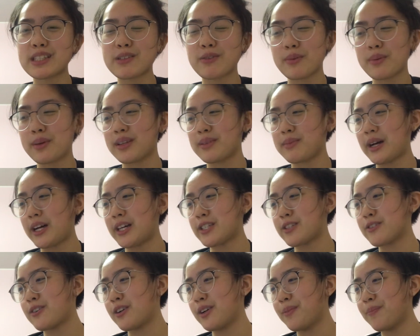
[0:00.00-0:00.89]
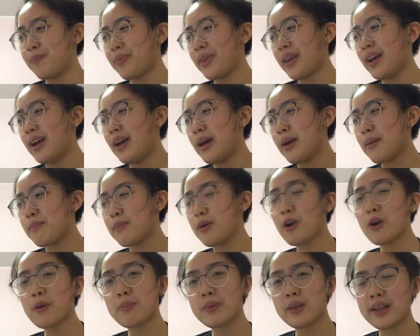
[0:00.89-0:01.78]
for me to master it.
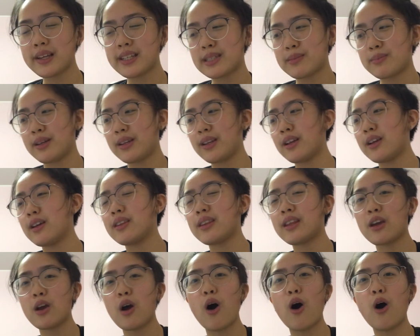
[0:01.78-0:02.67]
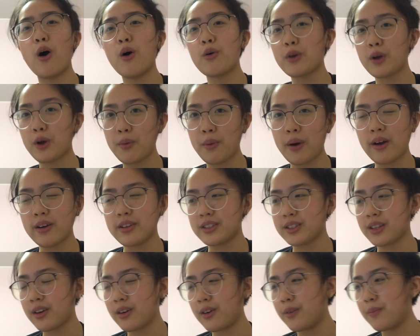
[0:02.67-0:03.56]
Mirror placement, they all require
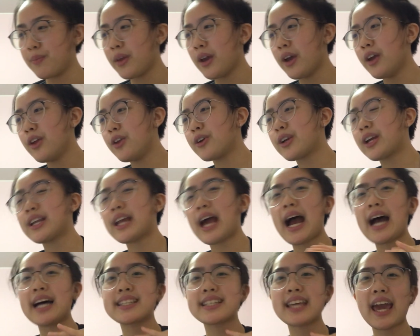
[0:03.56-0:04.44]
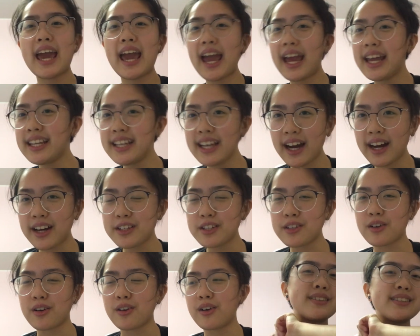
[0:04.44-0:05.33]
skill. You can ask any
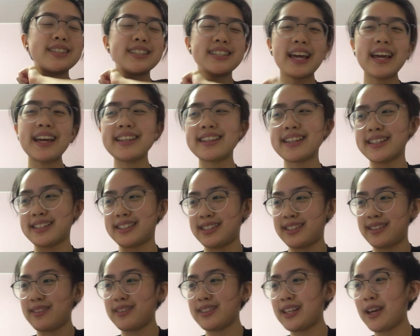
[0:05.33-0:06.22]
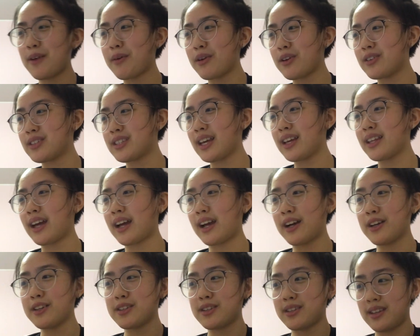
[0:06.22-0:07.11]
Hunter, say what you say,
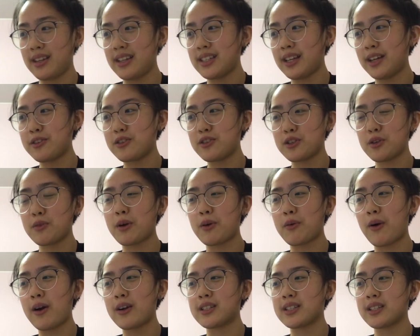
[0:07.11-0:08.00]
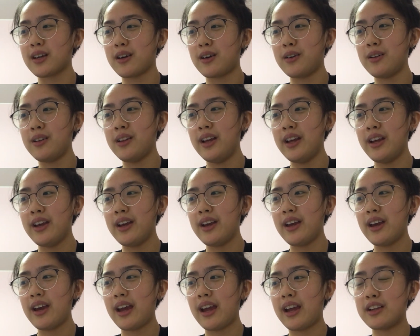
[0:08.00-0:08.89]
that these Hunters don't require skill,
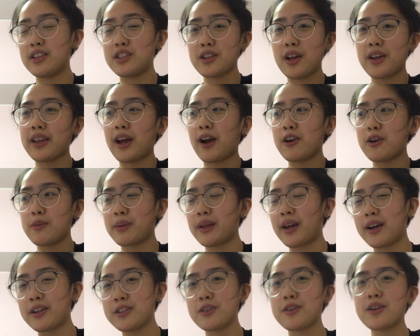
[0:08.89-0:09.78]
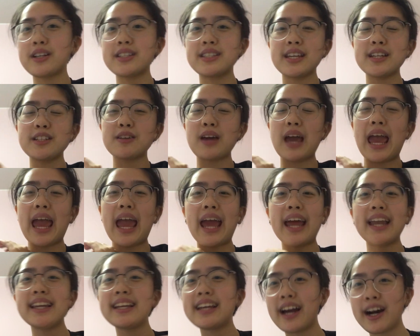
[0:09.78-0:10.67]
and it's not that hard to play Hunter. You can say it to
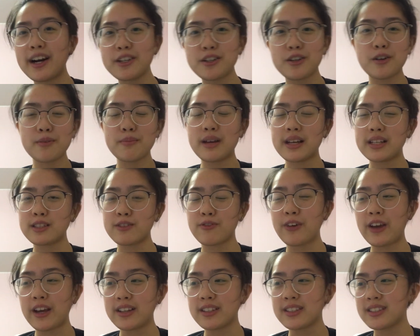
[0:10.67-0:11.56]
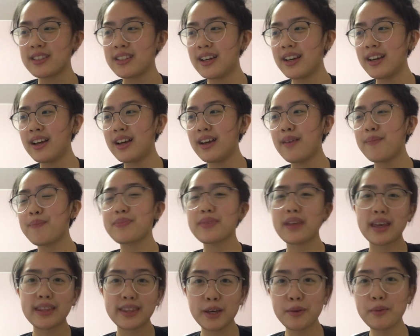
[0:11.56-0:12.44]
any Hunter main's face.
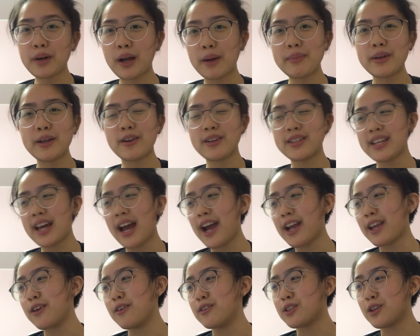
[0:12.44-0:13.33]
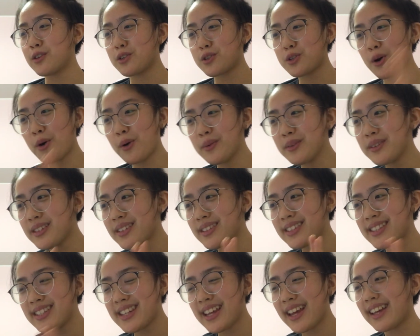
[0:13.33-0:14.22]
They will come here and attack you, so don't
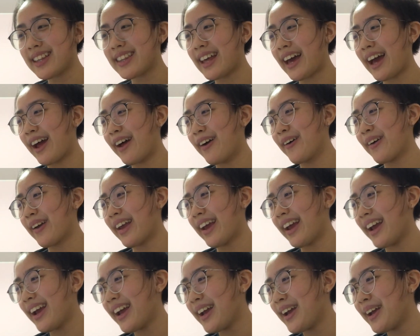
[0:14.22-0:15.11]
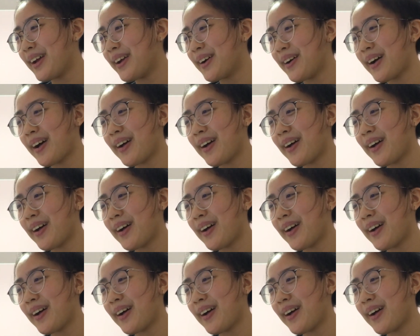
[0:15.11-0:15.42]
say that, okay?